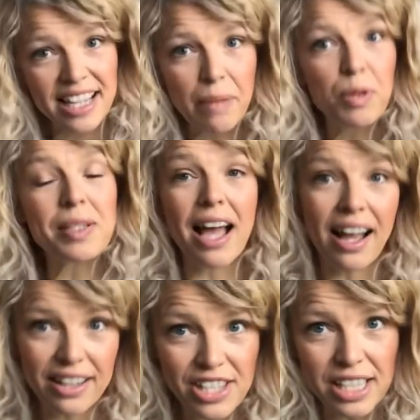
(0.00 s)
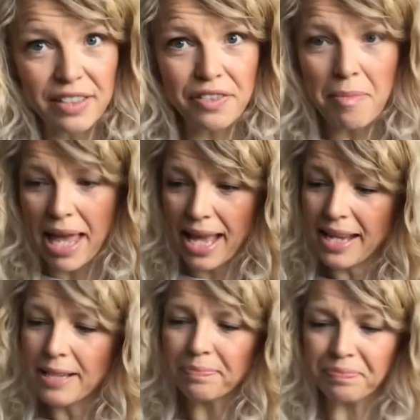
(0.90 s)
thing I bought was actually for
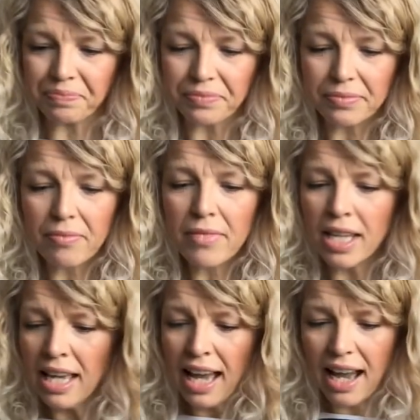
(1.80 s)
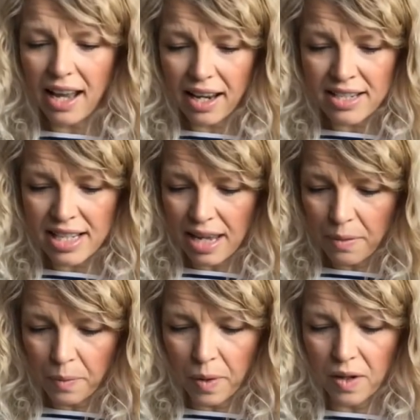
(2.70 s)
me, and
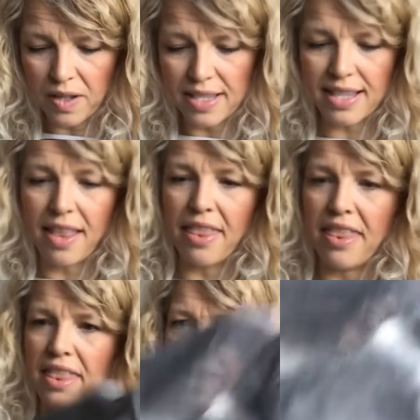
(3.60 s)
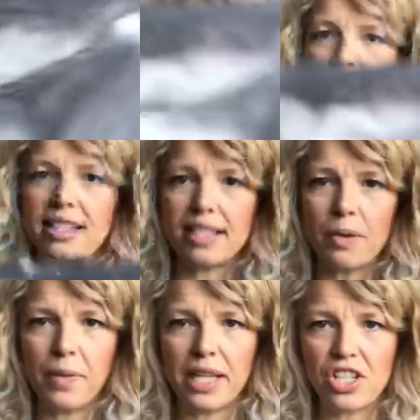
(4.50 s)
it was this,
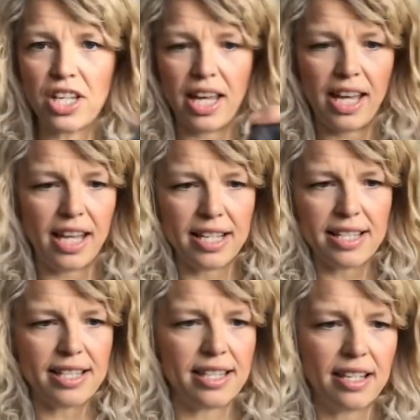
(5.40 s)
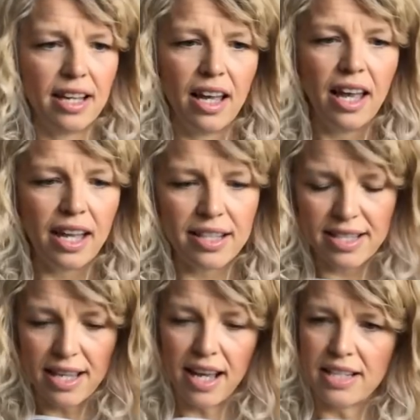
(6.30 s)
which is
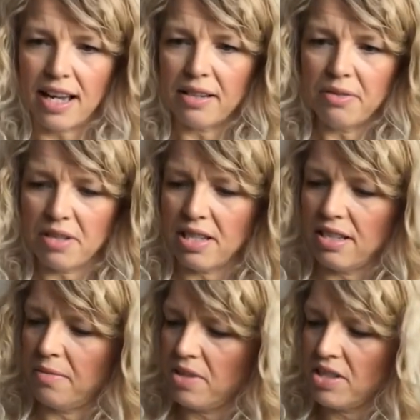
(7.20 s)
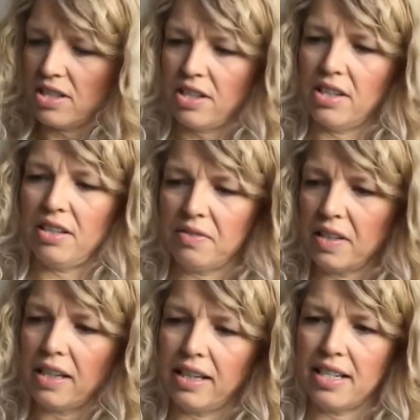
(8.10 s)
Inside Out. So let me just turn it the
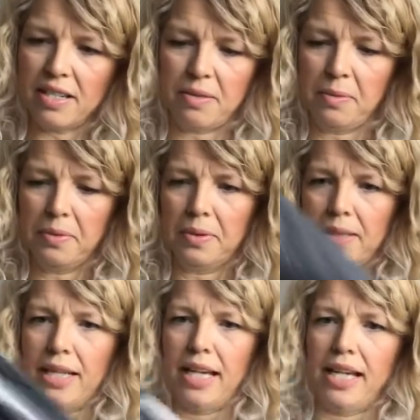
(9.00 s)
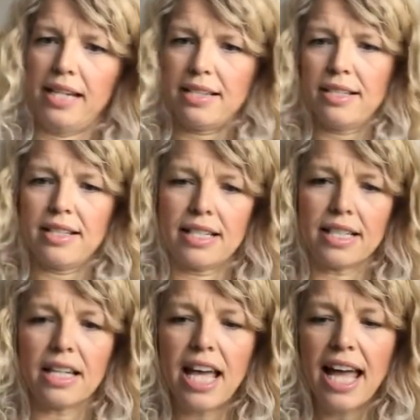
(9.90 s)
right way.
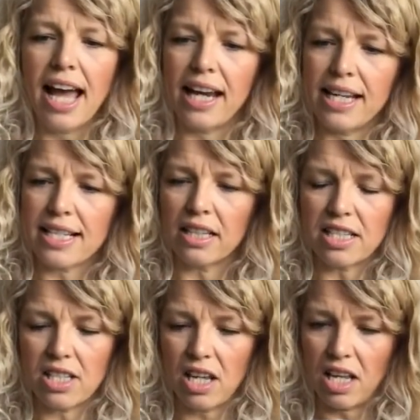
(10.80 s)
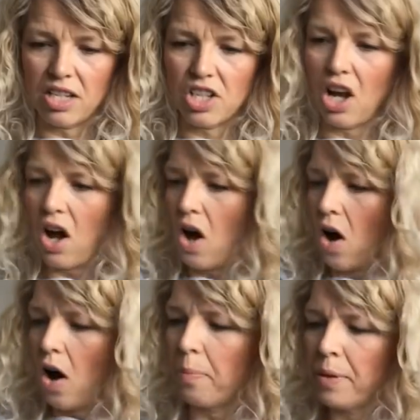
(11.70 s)
And it's a
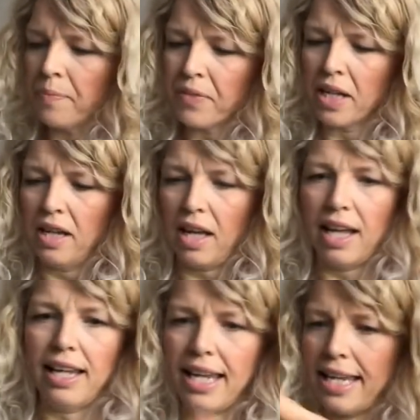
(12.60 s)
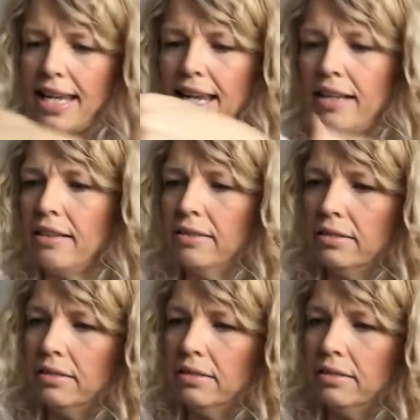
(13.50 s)
top, a linen,